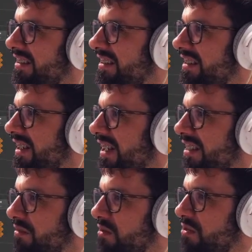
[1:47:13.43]
Yeah,
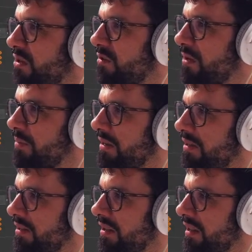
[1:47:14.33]
that was so much better
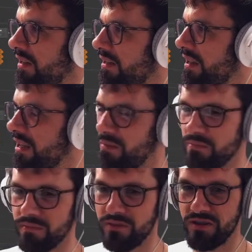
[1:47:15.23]
than like
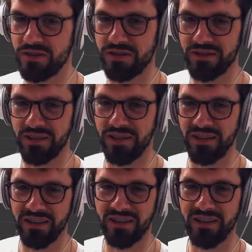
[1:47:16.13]
just
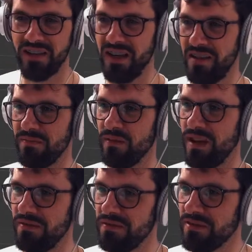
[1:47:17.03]
lame
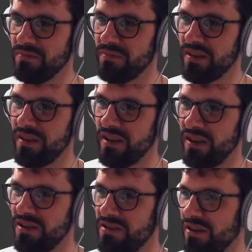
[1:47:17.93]
waves.
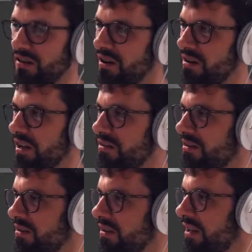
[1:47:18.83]
So okay,
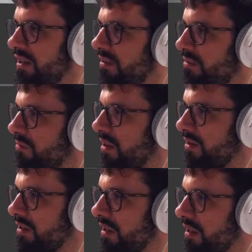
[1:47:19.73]
so
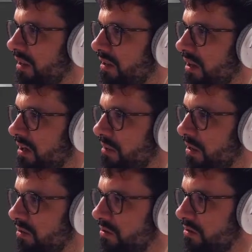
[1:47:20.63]
what are we
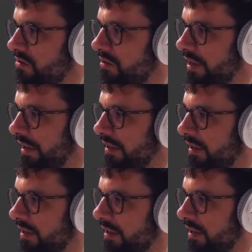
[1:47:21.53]
gonna do today?
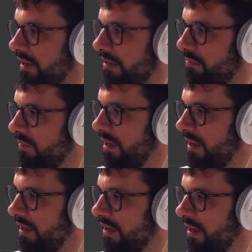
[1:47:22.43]

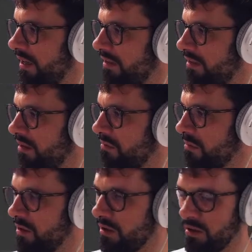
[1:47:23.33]
I thought
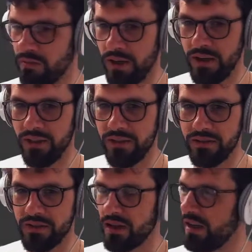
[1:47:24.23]
we were gonna rate
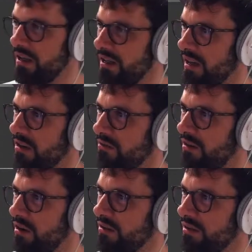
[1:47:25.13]
this channel here. I
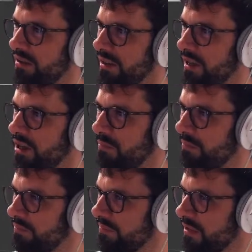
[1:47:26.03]
found
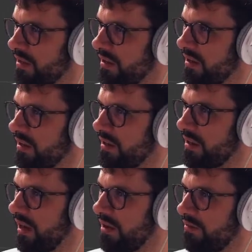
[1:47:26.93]

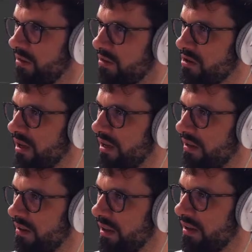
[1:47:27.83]
a channel
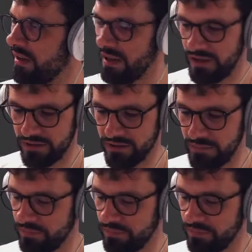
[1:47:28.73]
that has